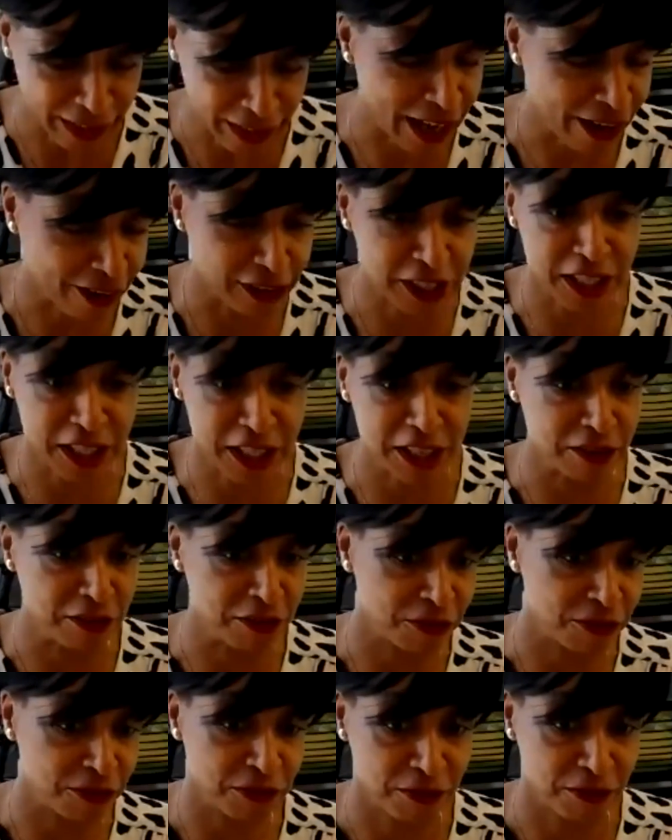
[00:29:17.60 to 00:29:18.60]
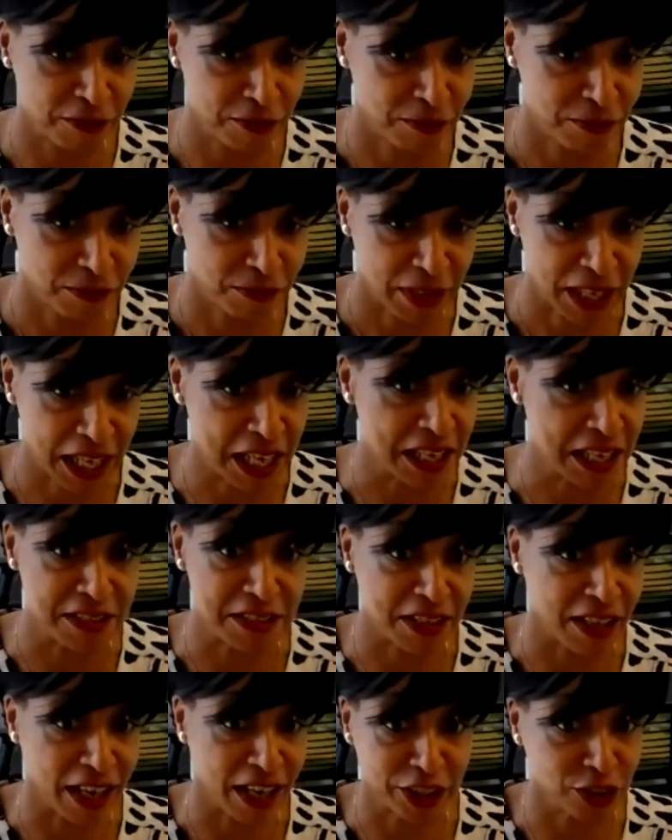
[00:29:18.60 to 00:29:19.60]
narrative is
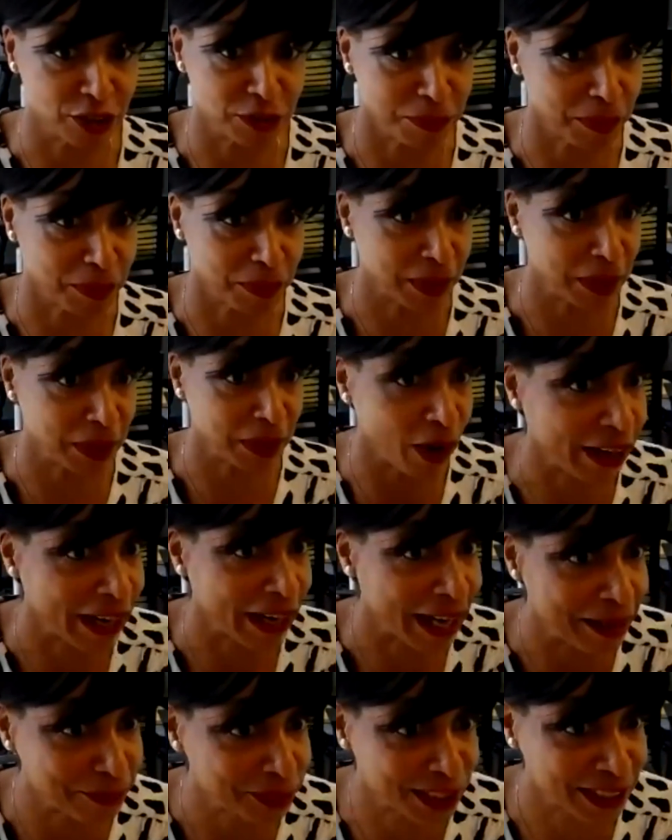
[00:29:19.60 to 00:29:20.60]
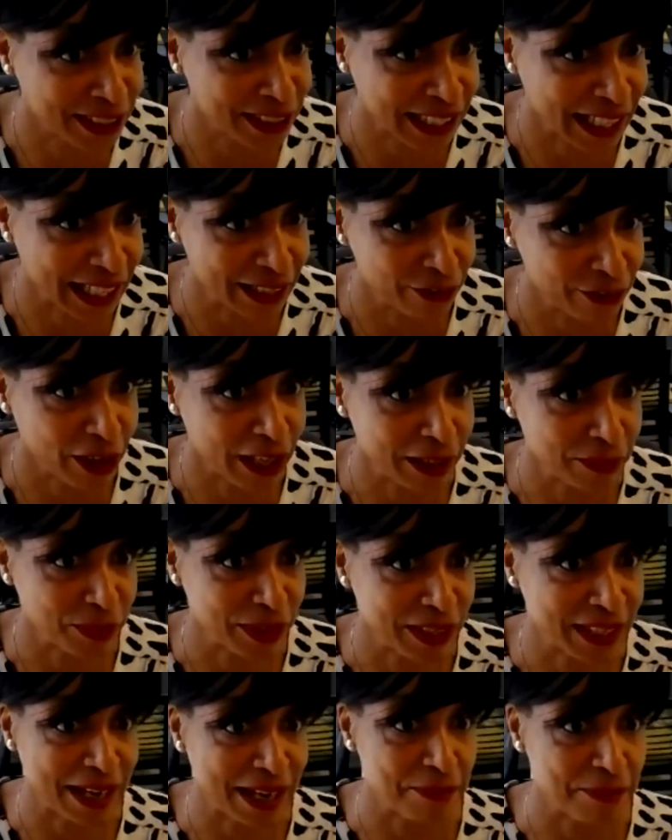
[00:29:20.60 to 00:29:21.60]
that I shouldn't be where I am today, right,
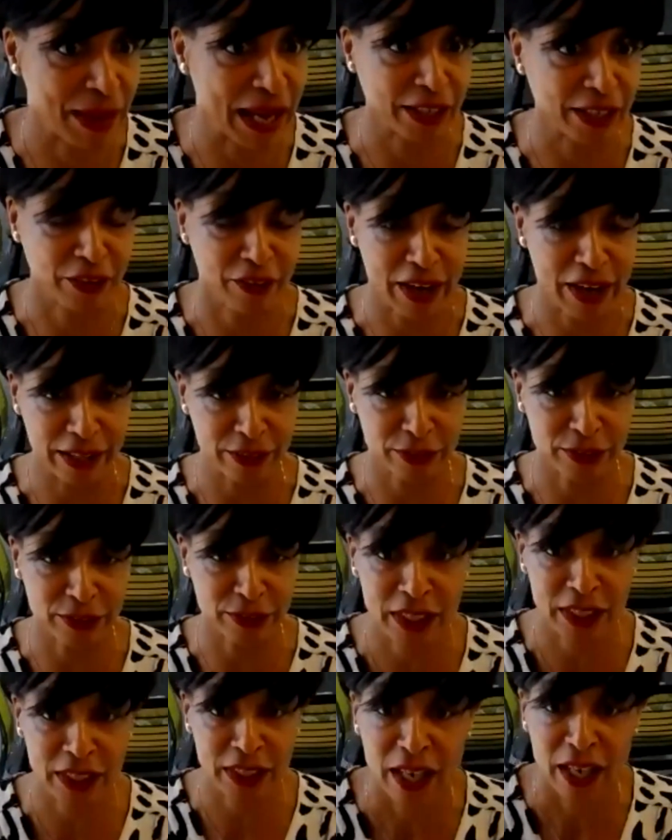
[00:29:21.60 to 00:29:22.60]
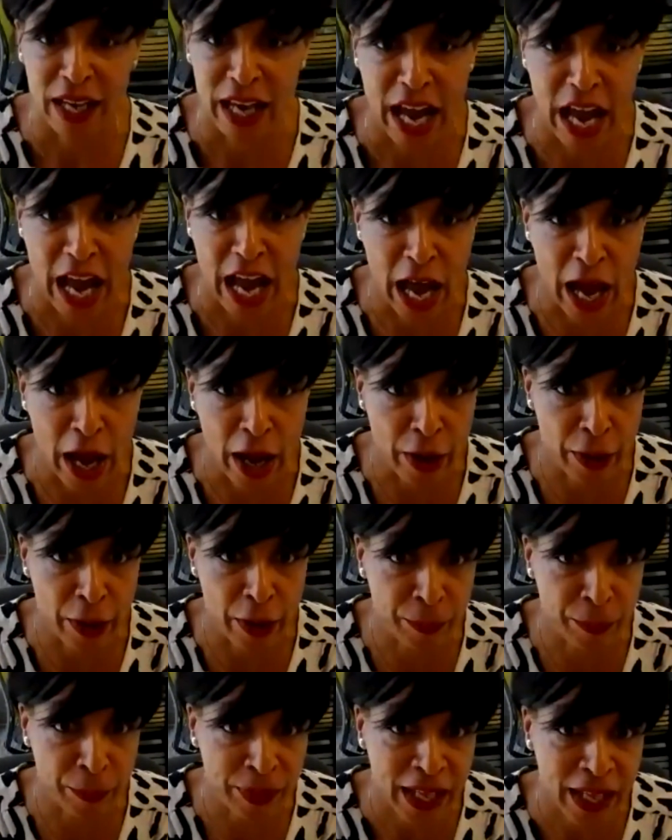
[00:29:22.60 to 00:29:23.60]
with that background.
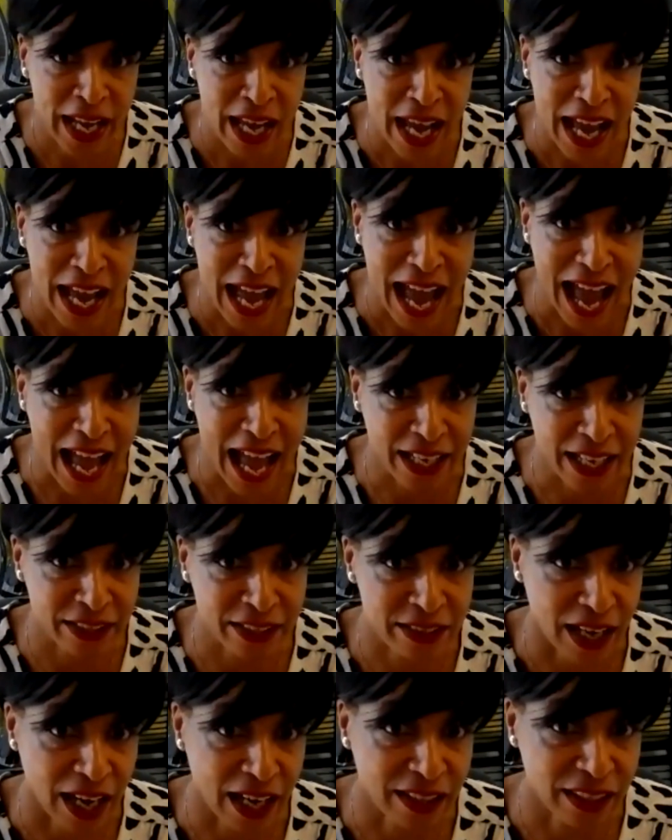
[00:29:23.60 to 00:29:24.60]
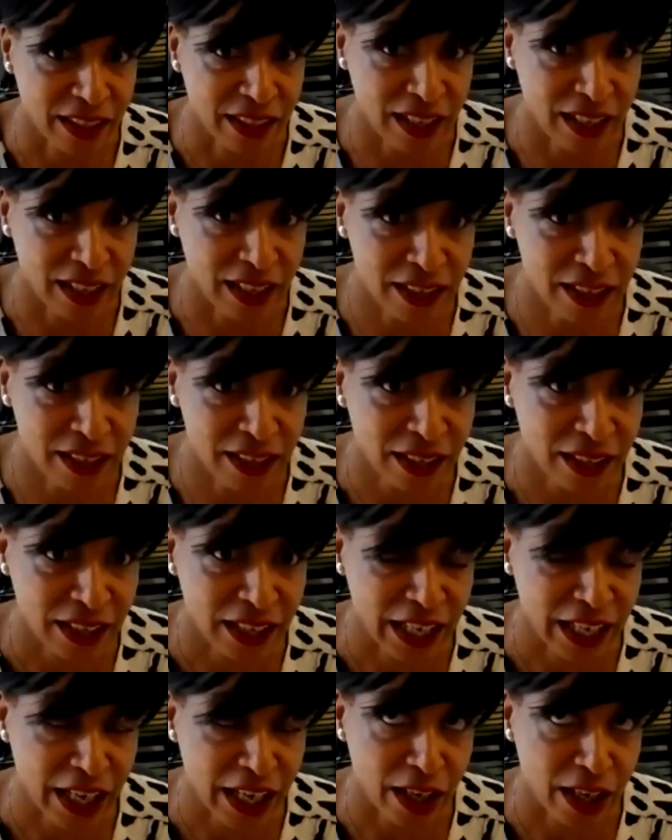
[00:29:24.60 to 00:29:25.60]
And I think
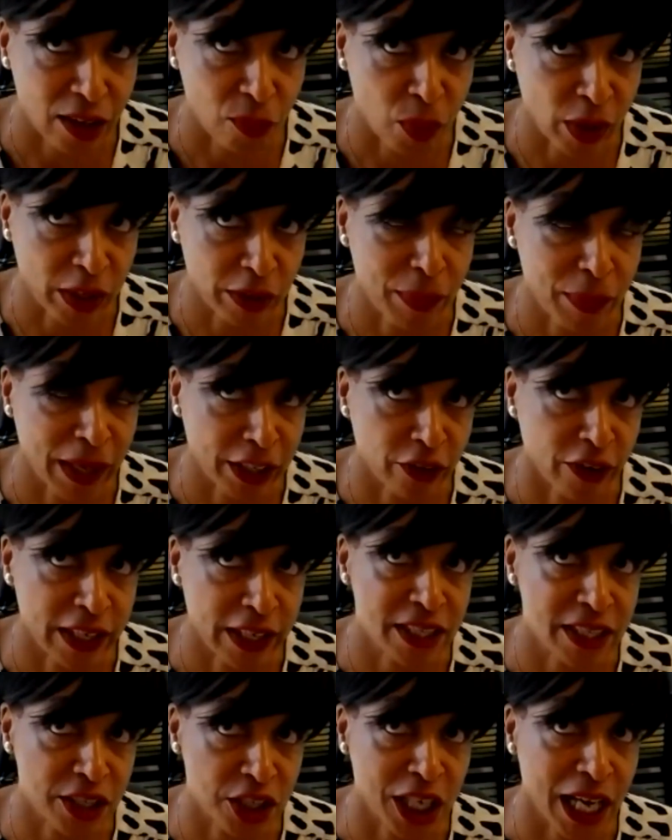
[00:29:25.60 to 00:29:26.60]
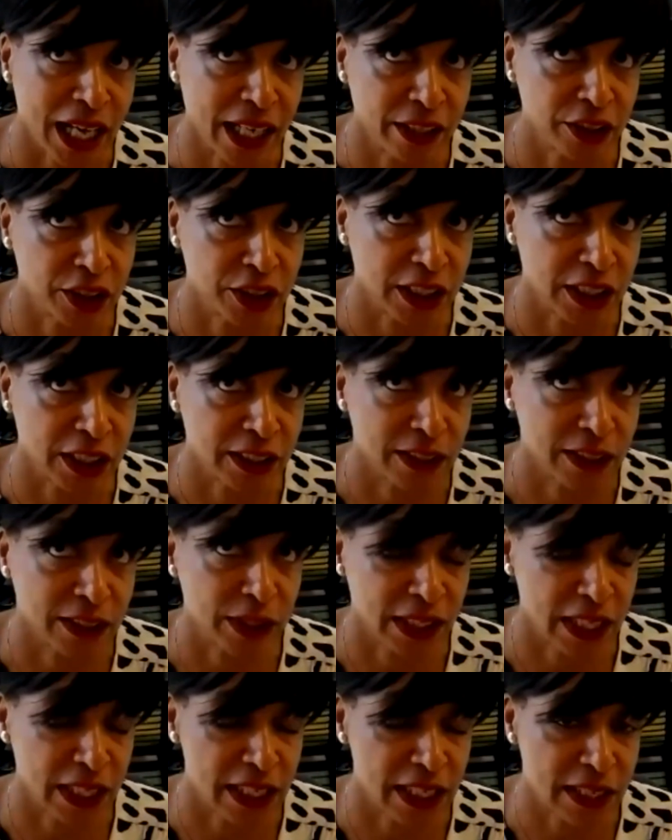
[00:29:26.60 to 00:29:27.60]
one of my greatest challenges
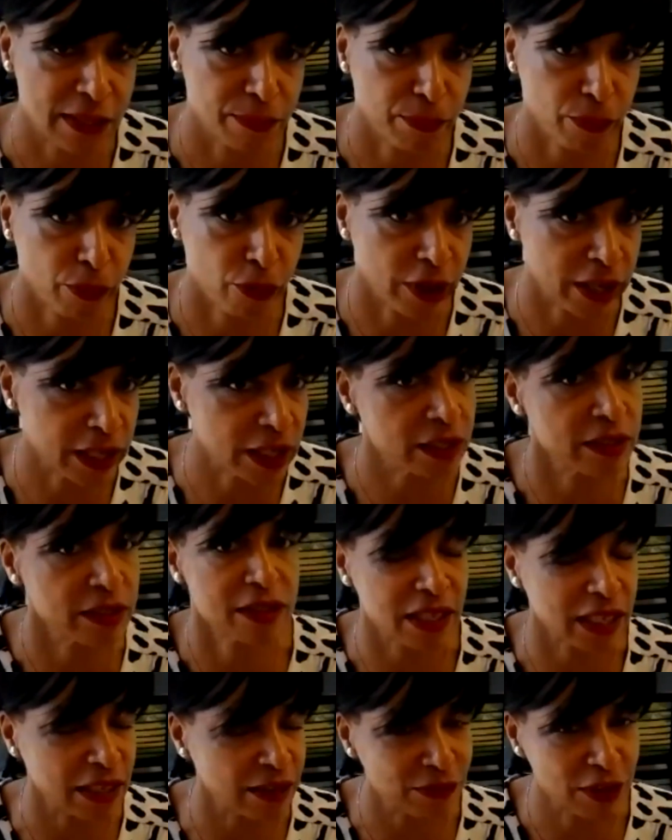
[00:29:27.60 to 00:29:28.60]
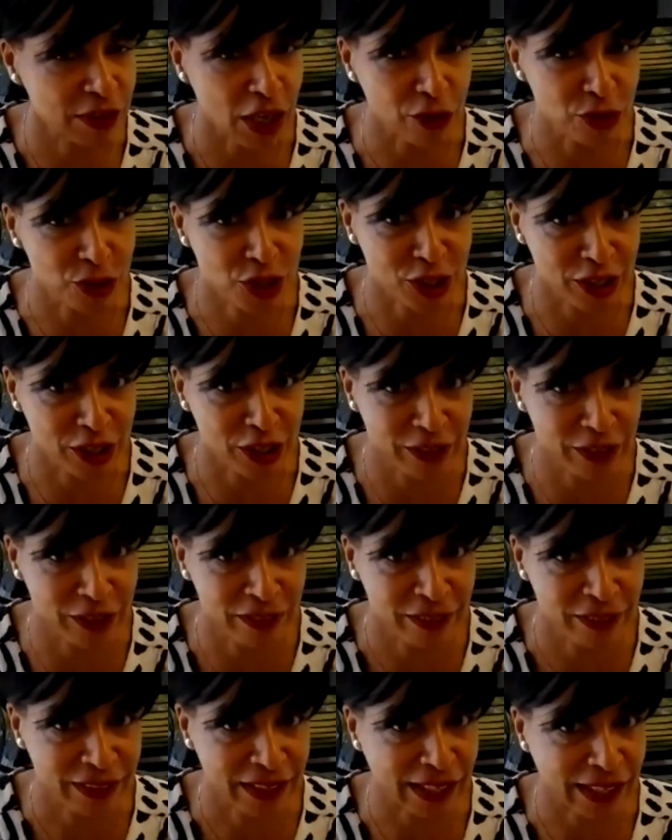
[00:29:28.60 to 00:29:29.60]
was this preconceived notion
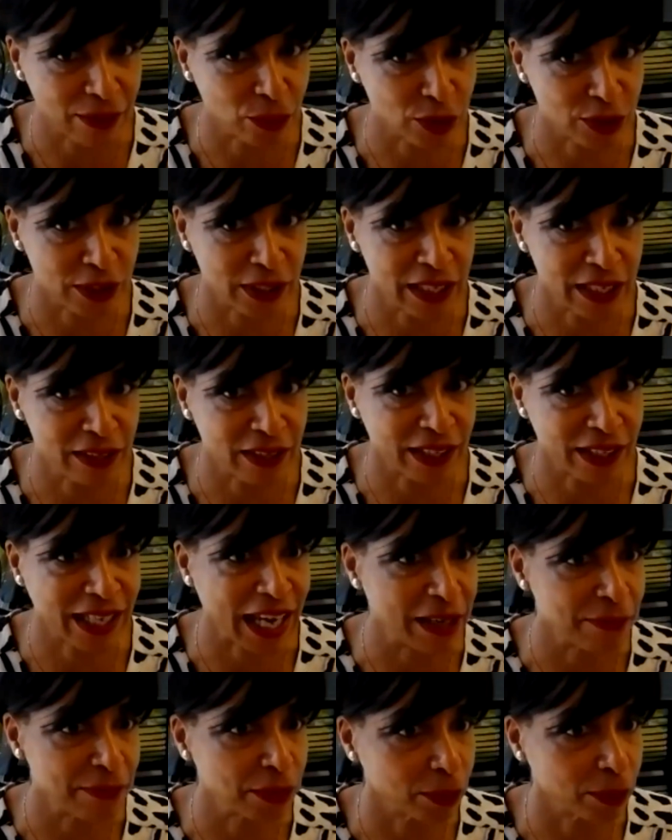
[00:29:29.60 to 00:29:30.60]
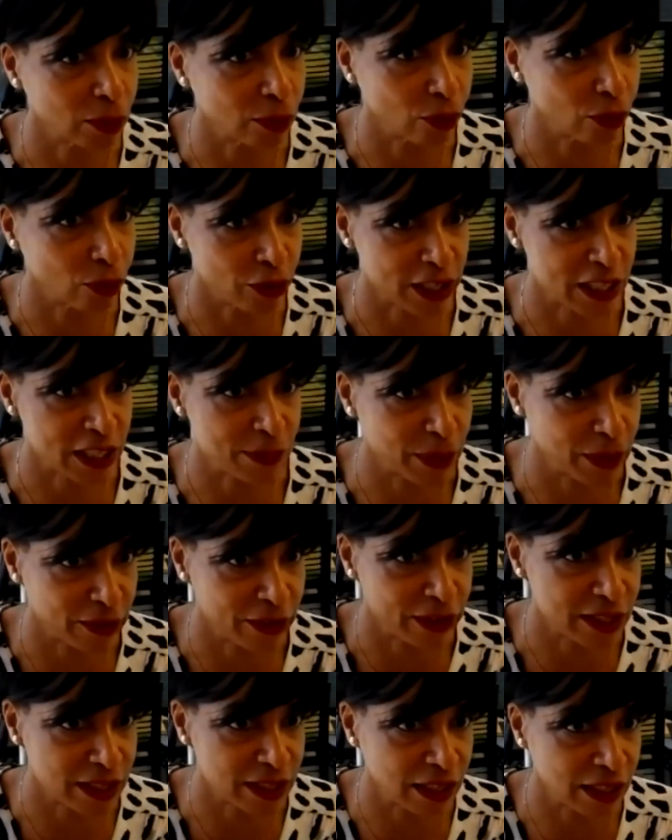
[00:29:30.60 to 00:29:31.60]
that I wasn't either capable or
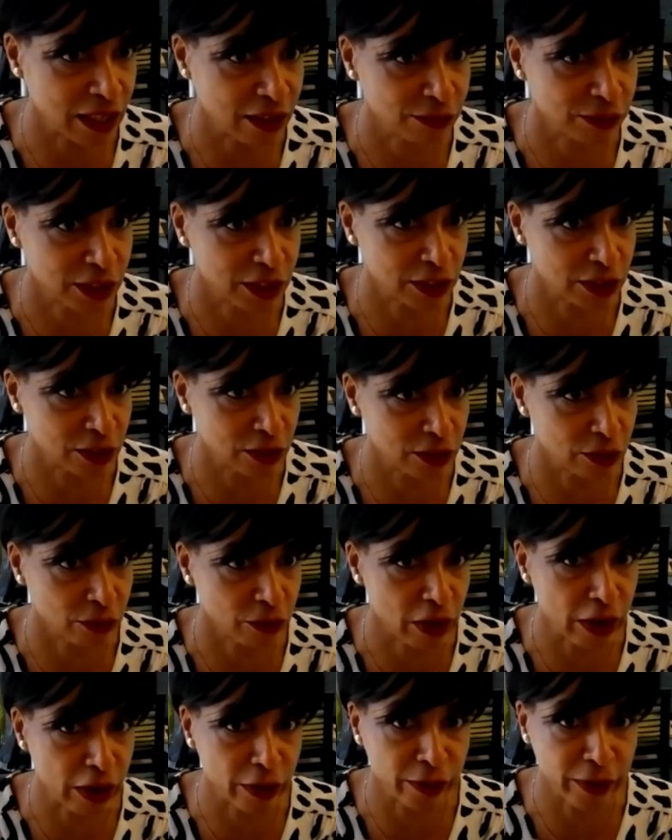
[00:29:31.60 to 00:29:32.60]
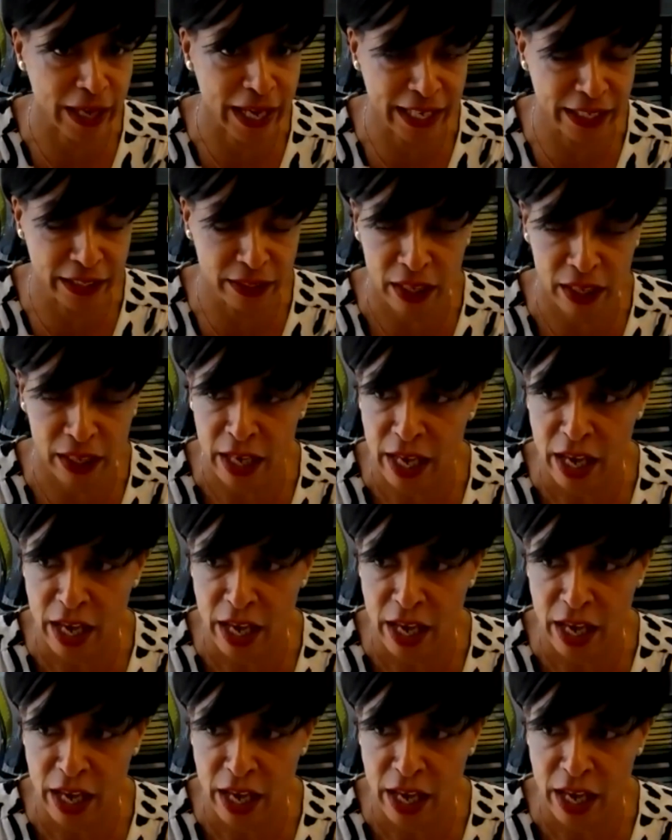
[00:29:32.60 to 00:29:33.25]
experienced enough to do the role. And